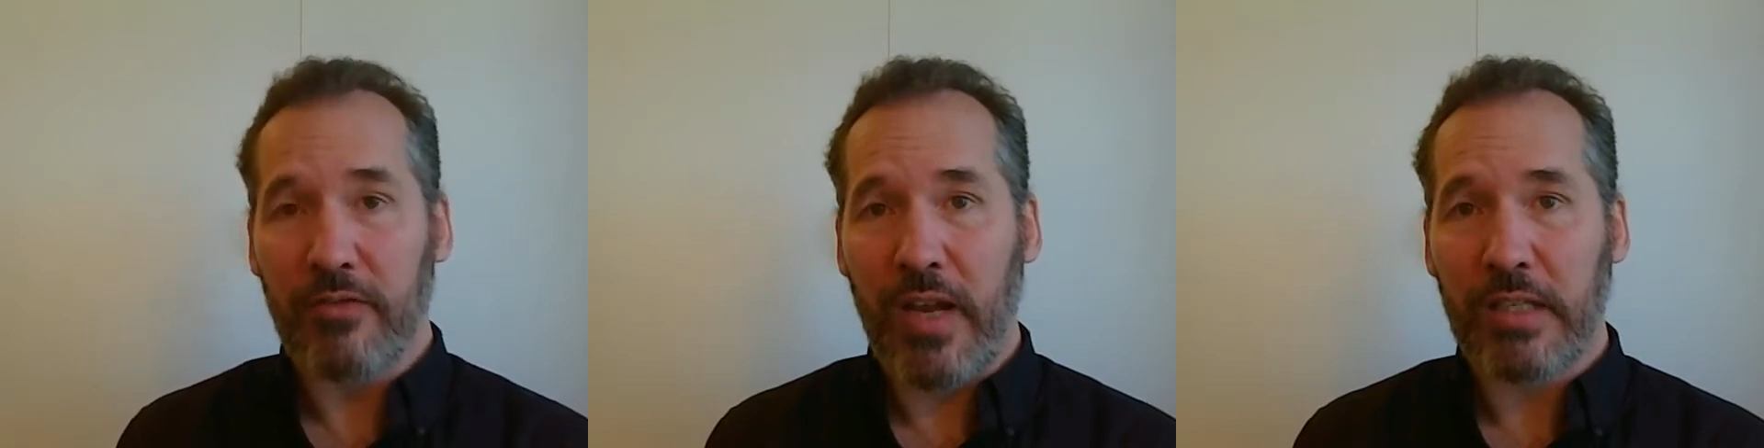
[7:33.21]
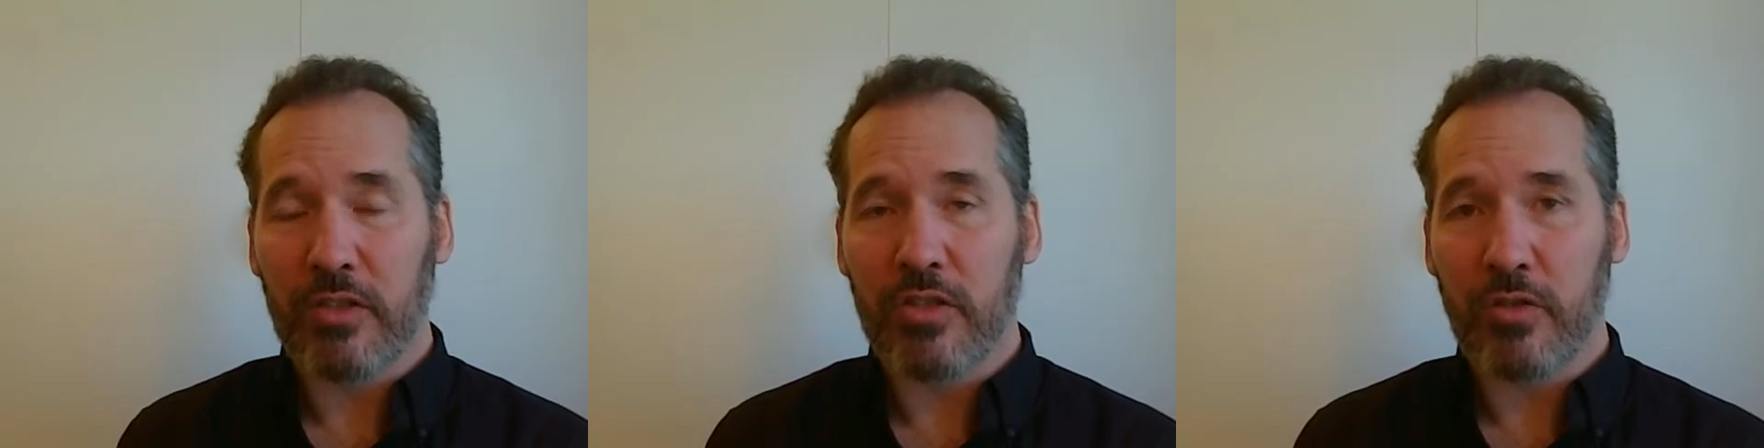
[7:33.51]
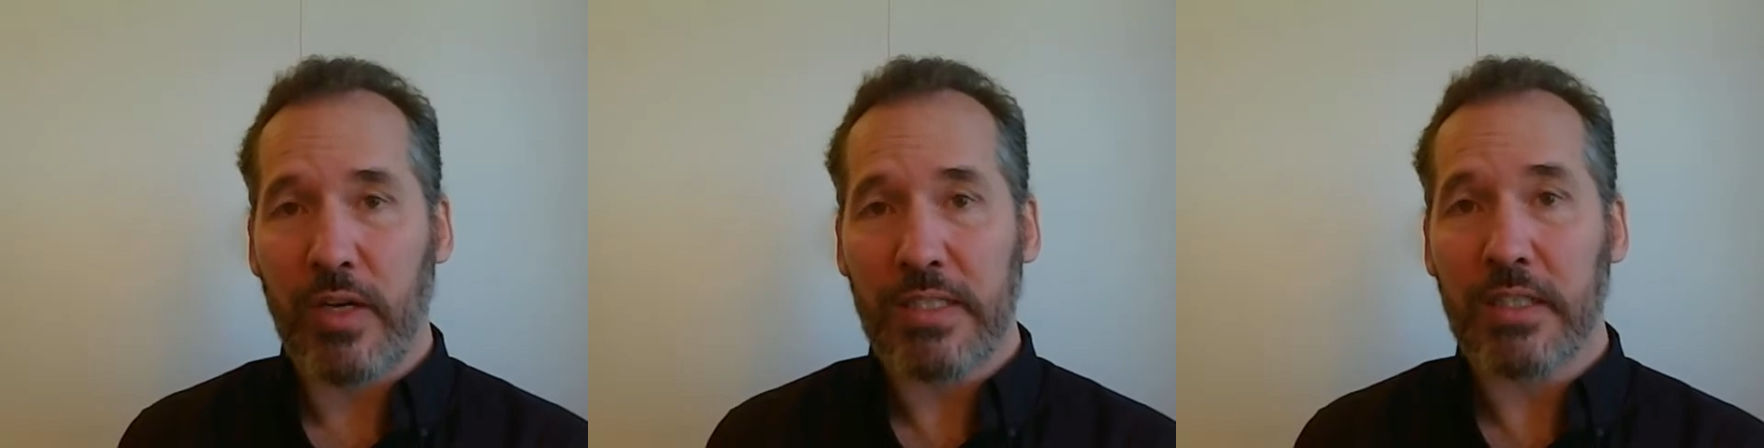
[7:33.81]
In fact, there's a
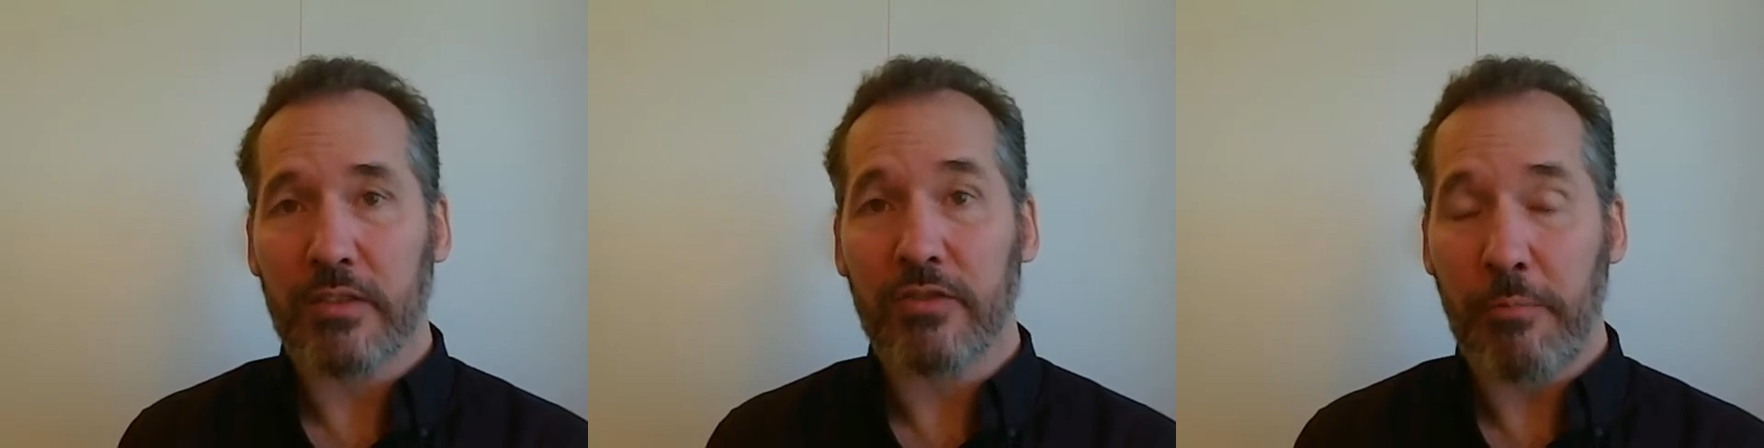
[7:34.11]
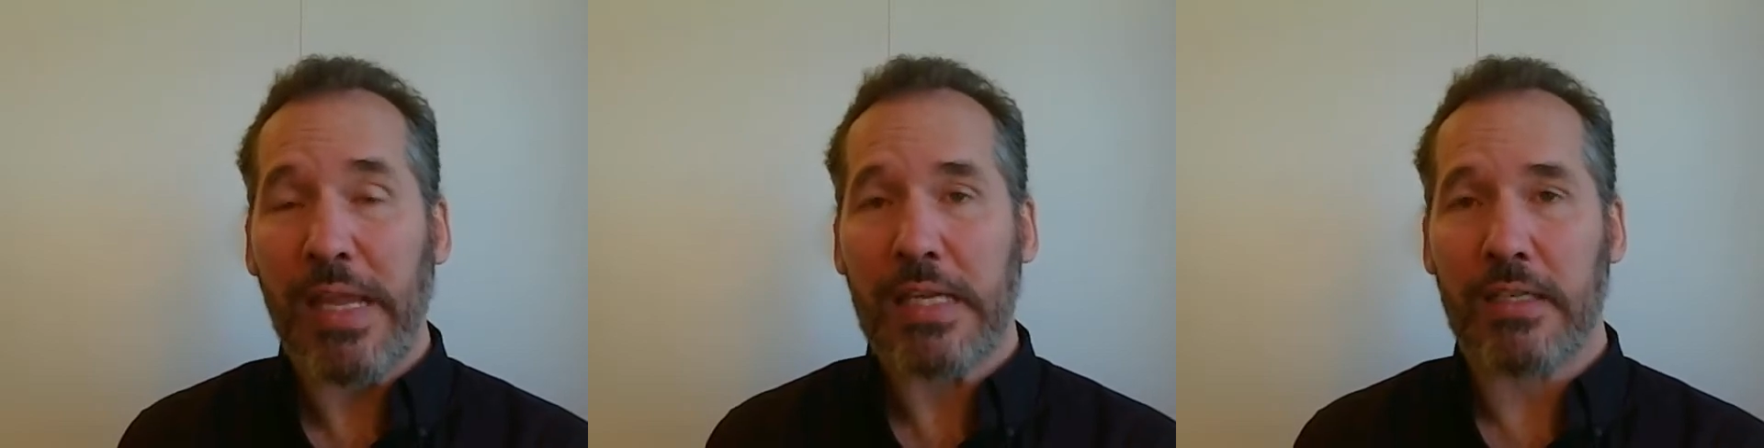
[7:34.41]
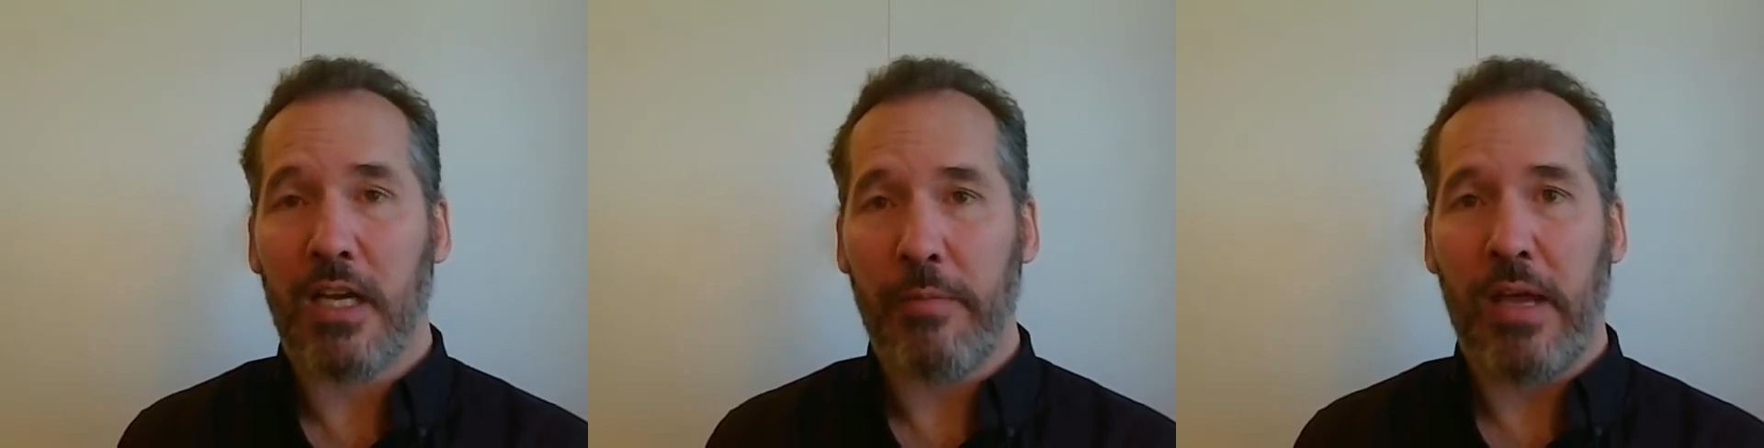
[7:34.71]
great deal of
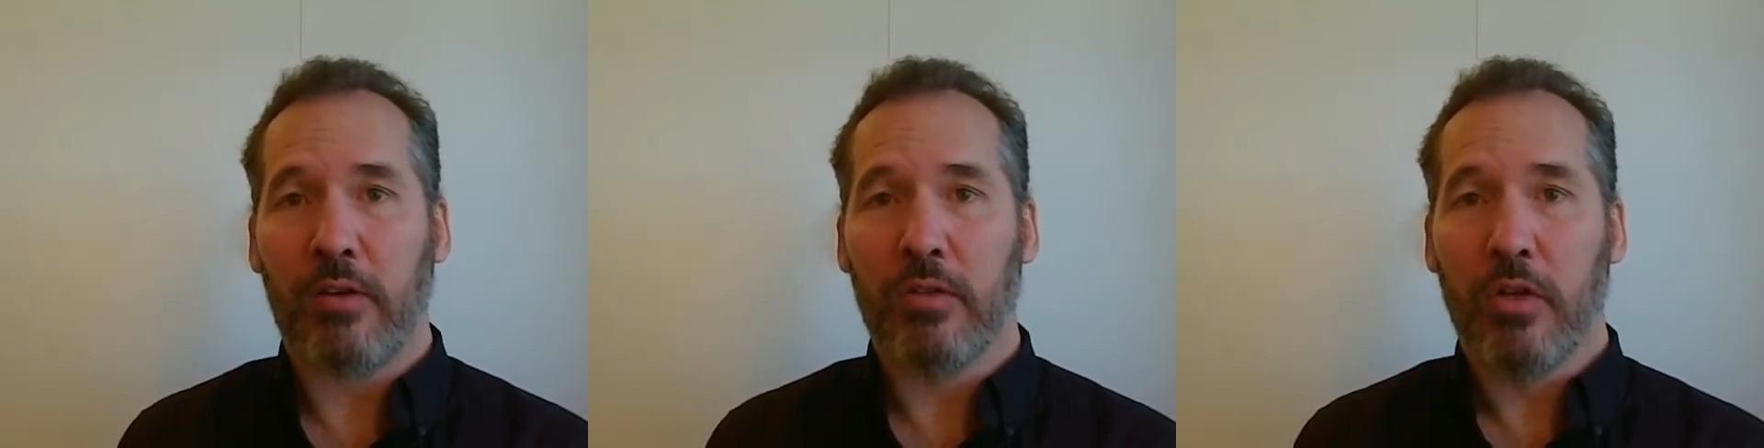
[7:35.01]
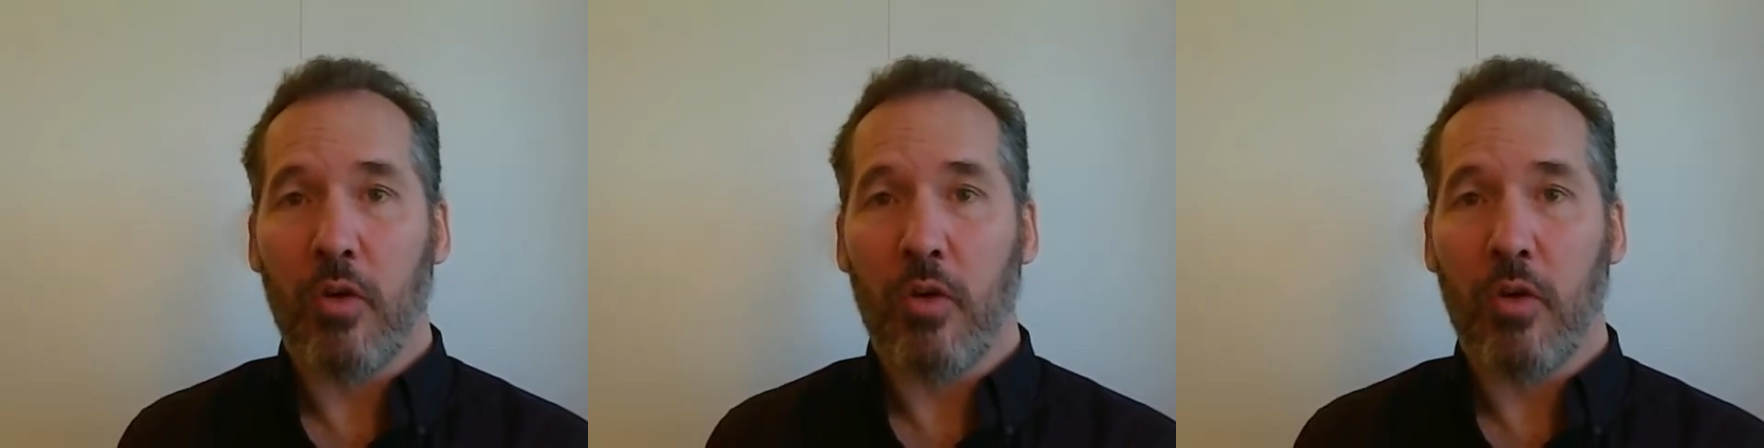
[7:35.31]
debate about